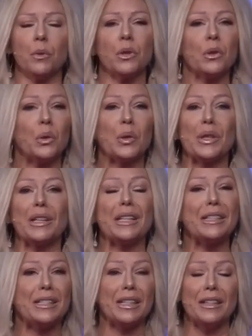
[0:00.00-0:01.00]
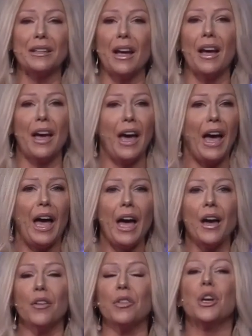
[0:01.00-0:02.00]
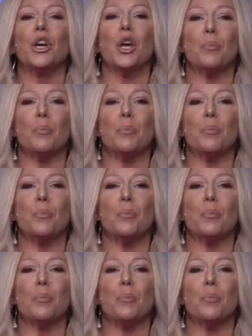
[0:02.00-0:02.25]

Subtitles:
with the Lord that I did not have